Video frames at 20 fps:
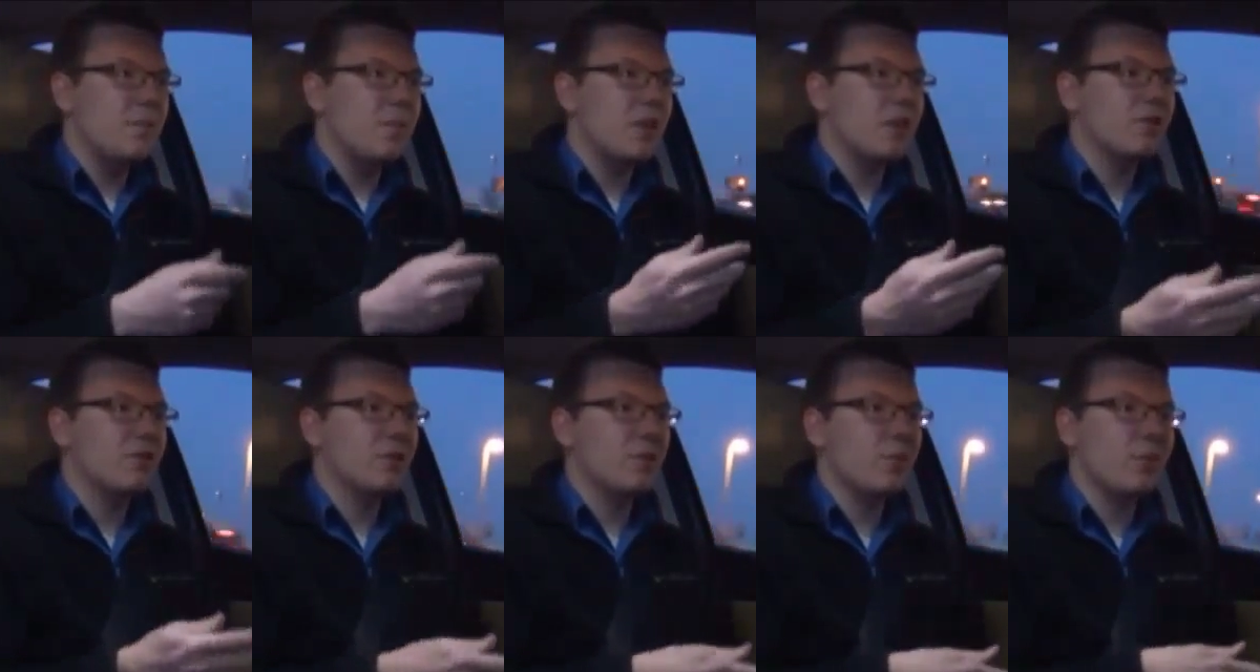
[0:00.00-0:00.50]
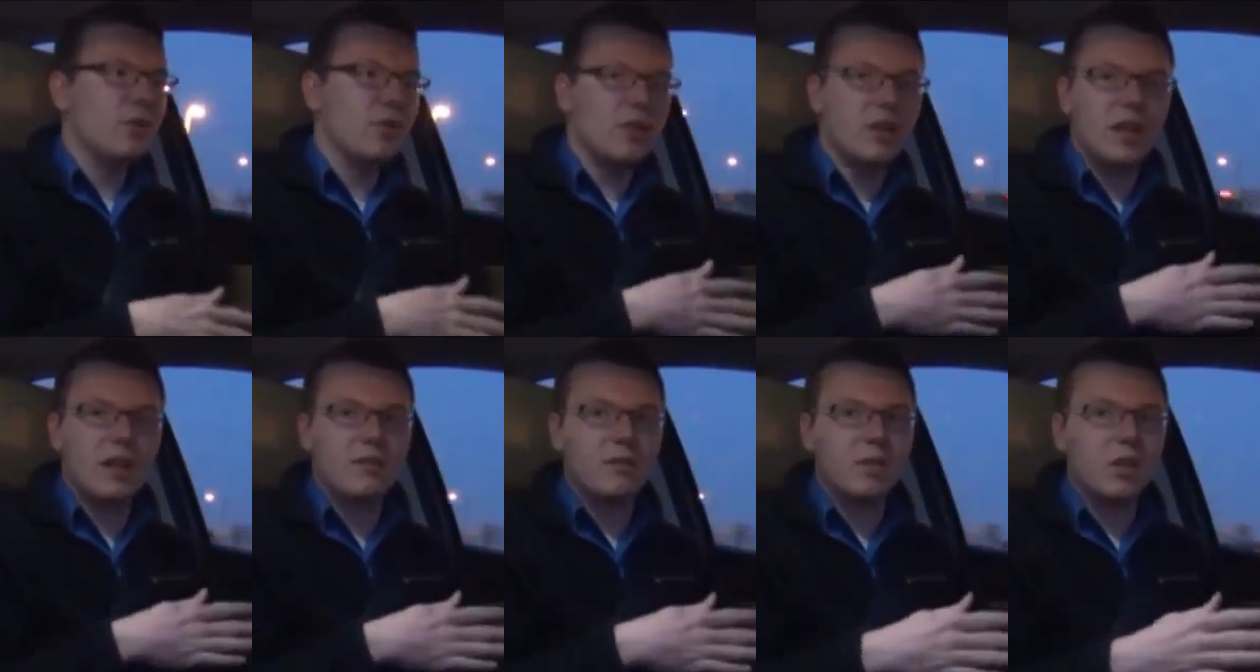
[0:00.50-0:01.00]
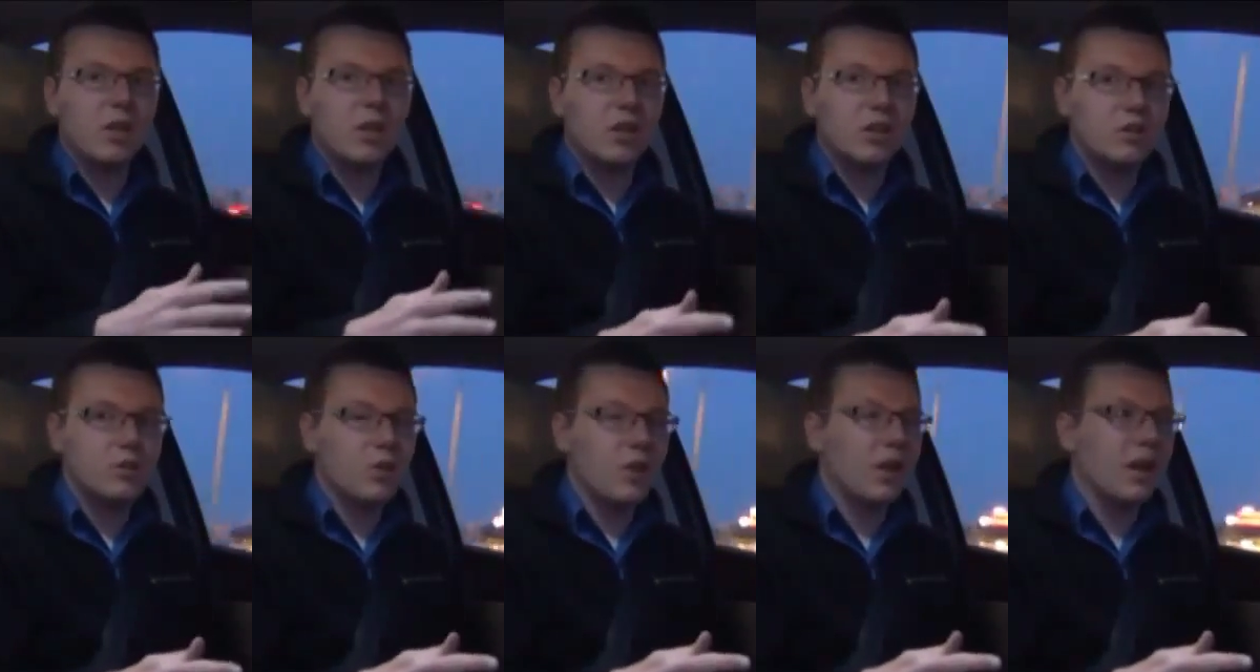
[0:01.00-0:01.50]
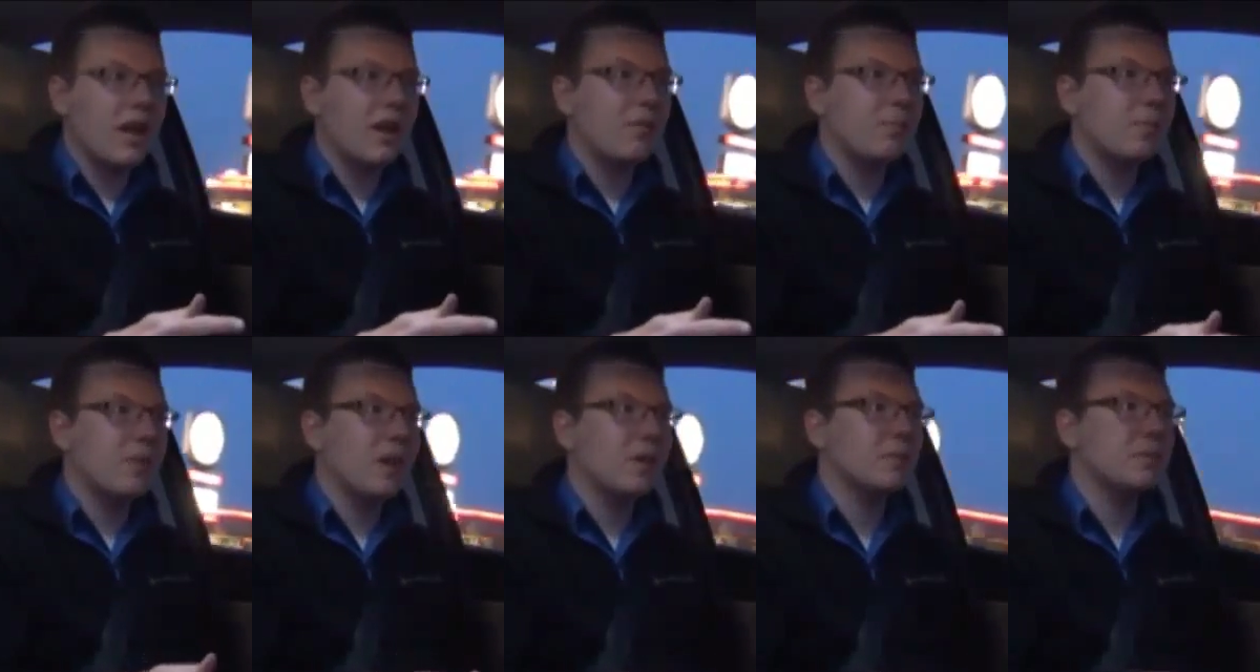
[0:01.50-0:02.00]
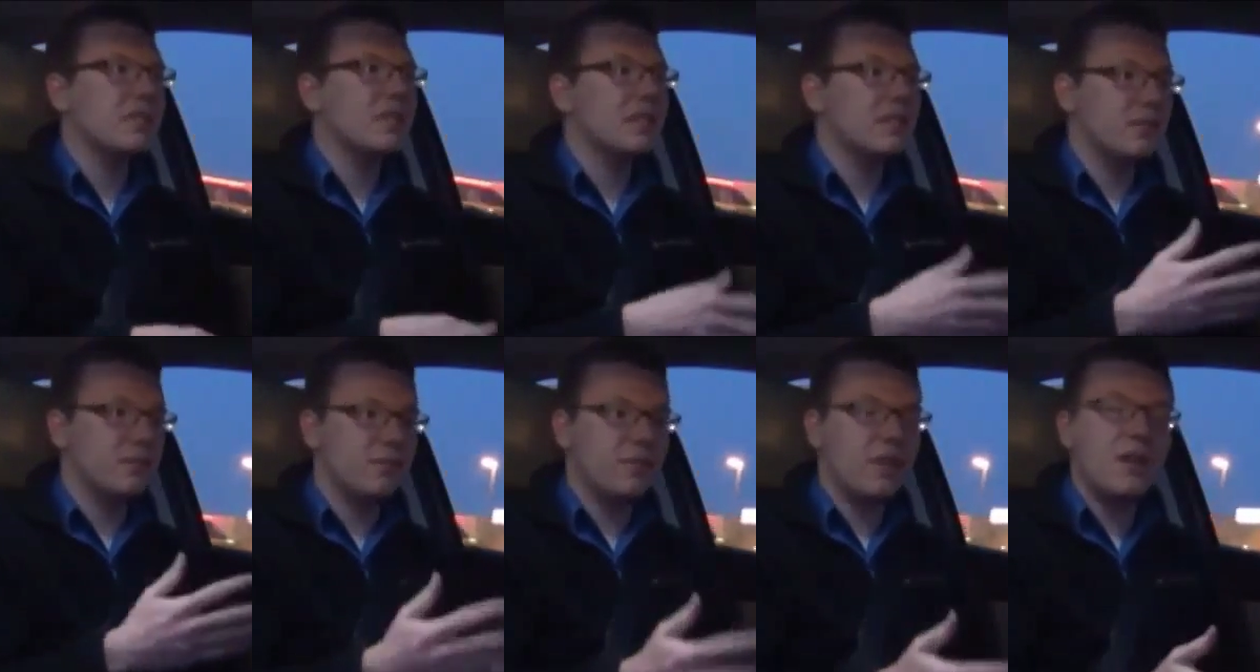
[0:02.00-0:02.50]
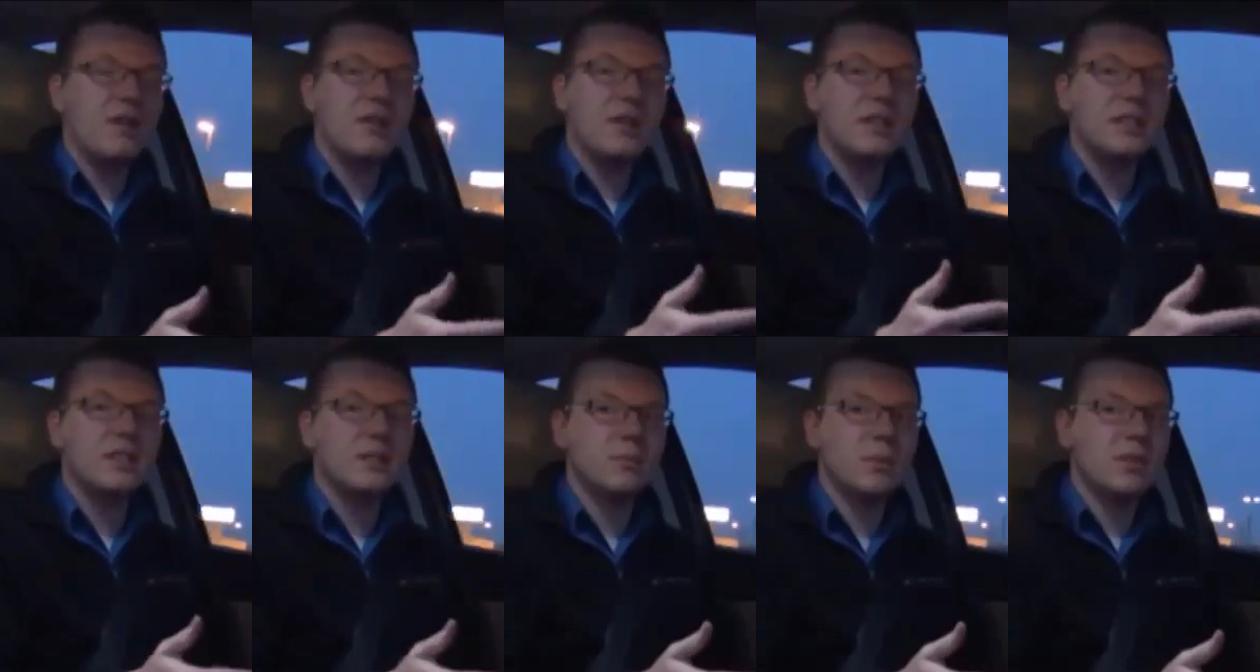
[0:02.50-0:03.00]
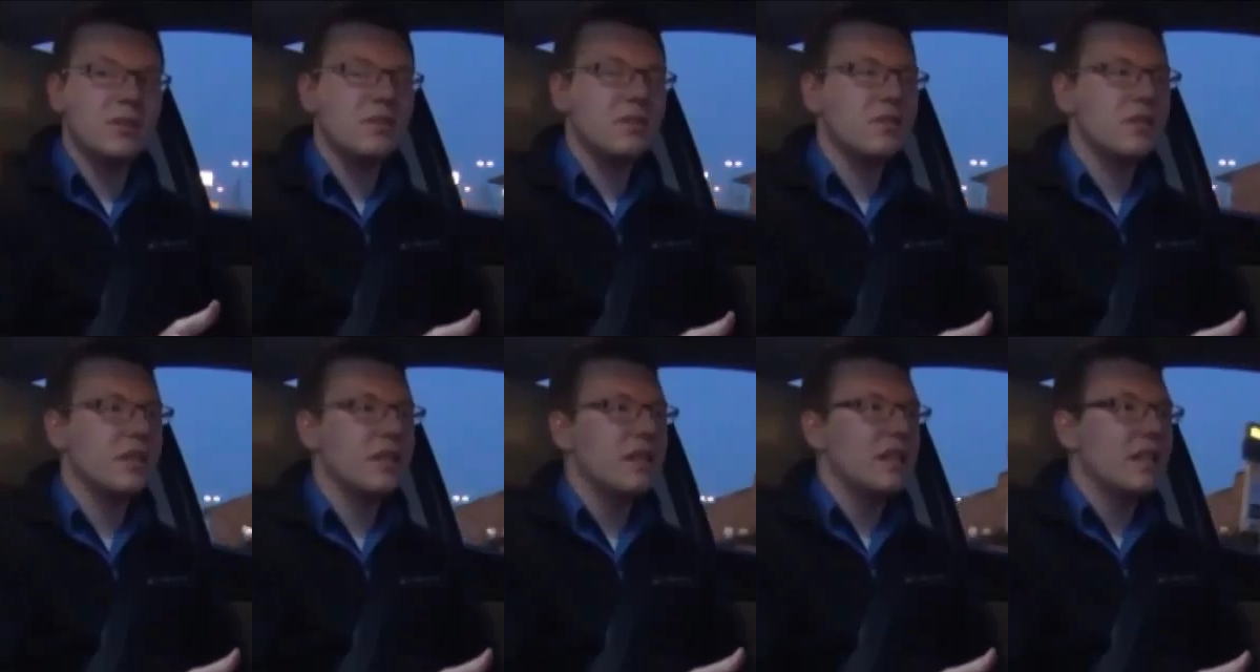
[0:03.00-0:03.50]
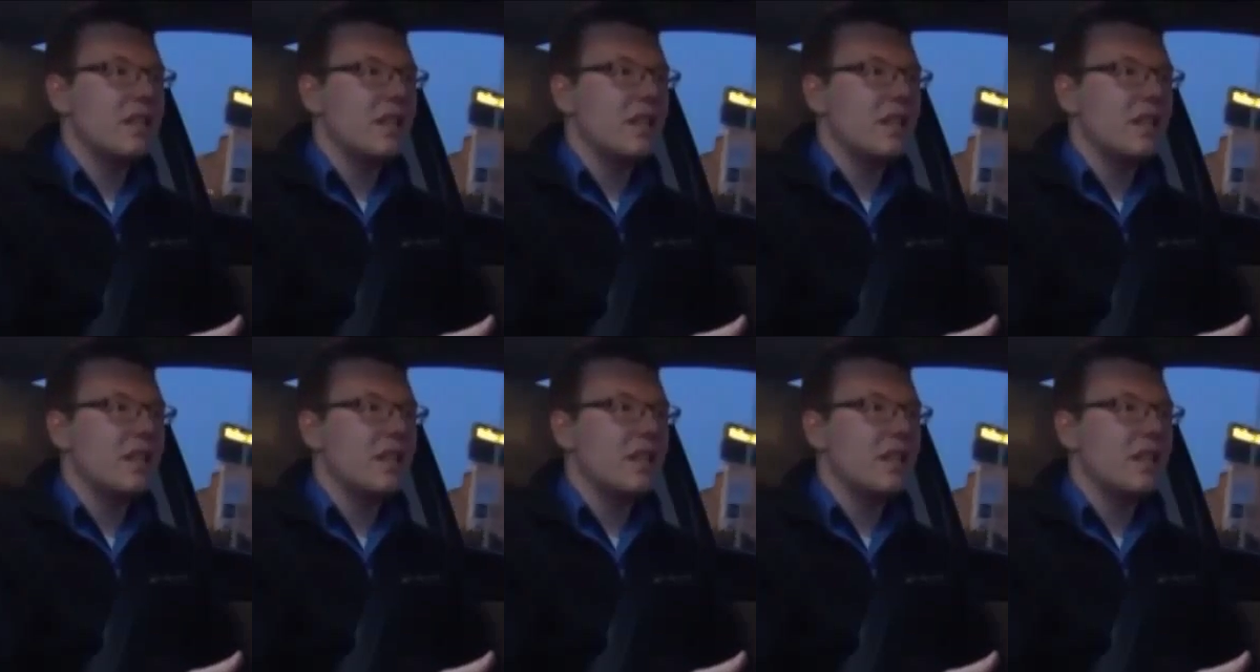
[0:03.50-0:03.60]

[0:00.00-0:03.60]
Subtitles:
but over more kind of long drawn-out bumps, it's very smooth,